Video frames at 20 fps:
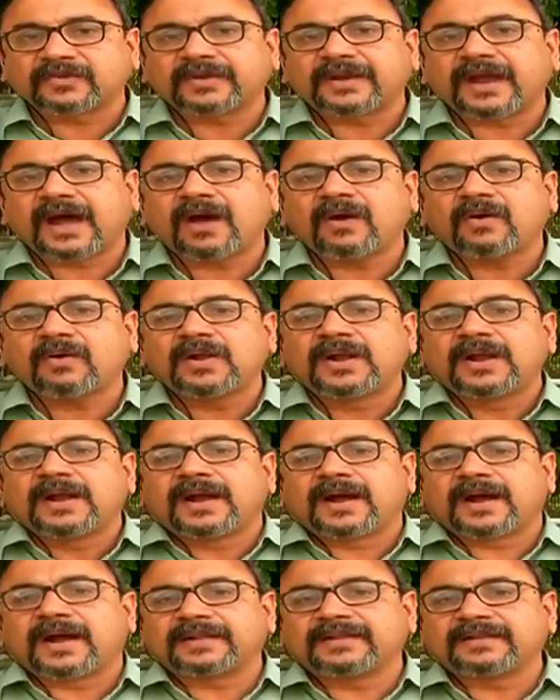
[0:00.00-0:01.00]
So now
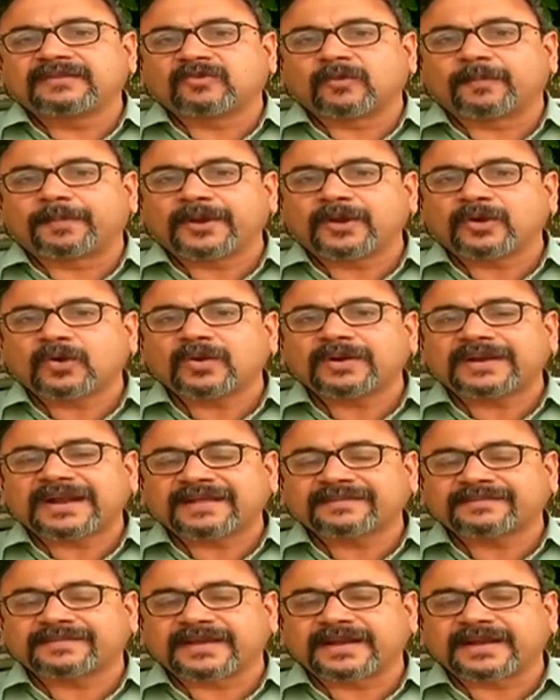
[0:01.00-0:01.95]
the Supreme Court has